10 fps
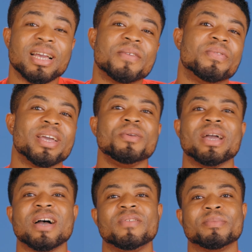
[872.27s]
And there you
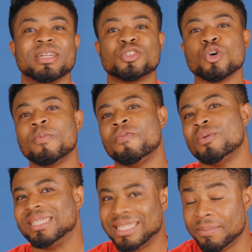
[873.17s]
have it, my top
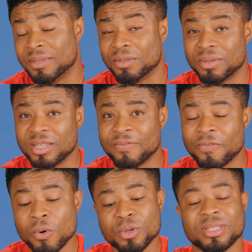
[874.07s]
40 tips and tricks
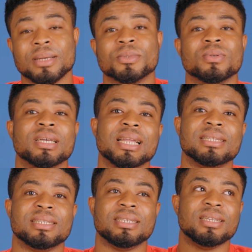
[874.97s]
for your Samsung
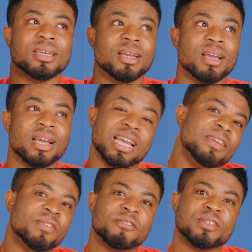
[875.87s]
Galaxy
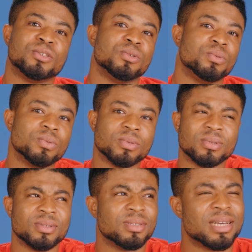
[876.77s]
A52.
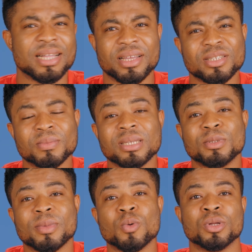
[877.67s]
Are there some
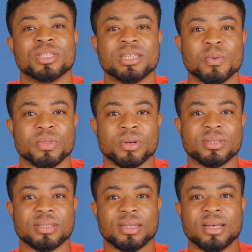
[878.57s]
tips you might want to share with
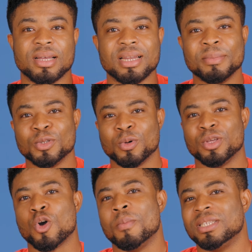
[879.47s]
us? Let me know in
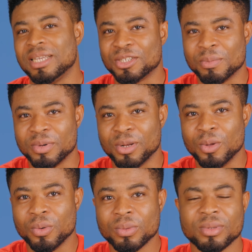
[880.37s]
the comment section
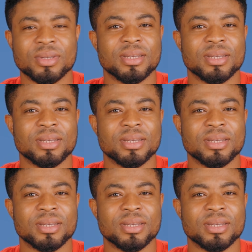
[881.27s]
below.